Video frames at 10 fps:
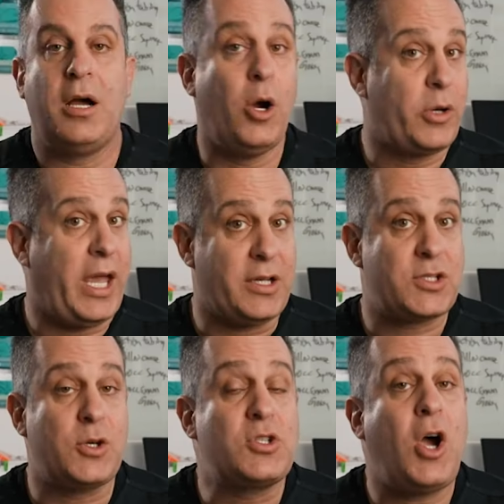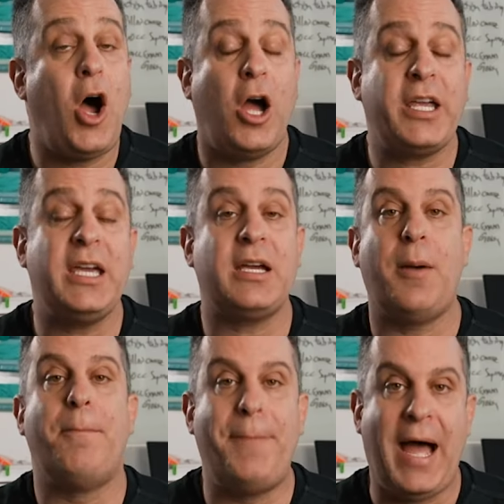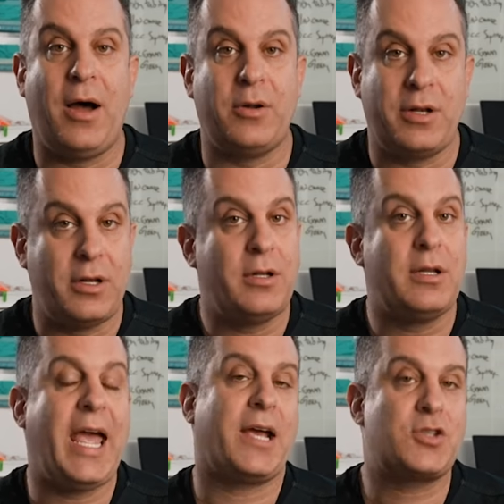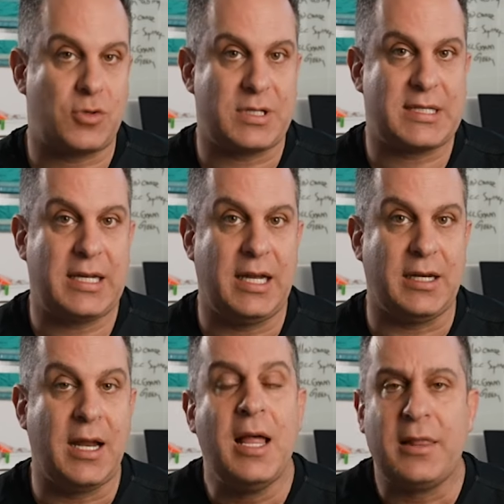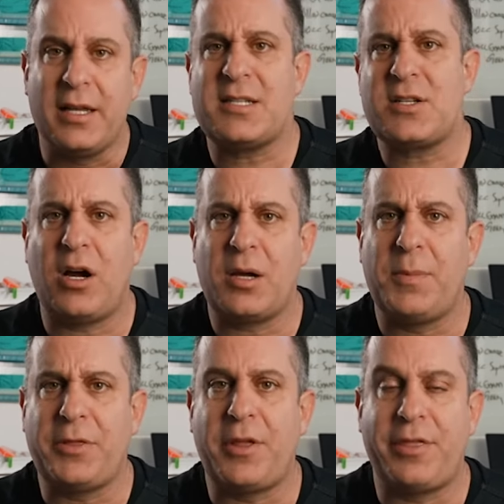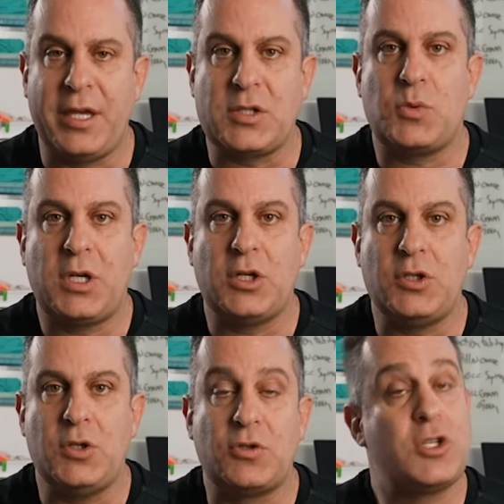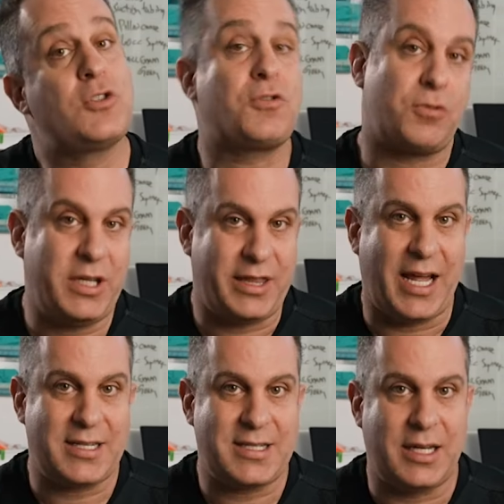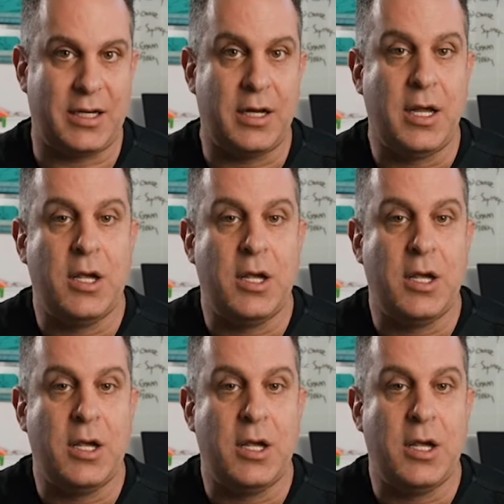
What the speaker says: Okay, so talking about extra skin, let's talk about the things we can do to treat that skin.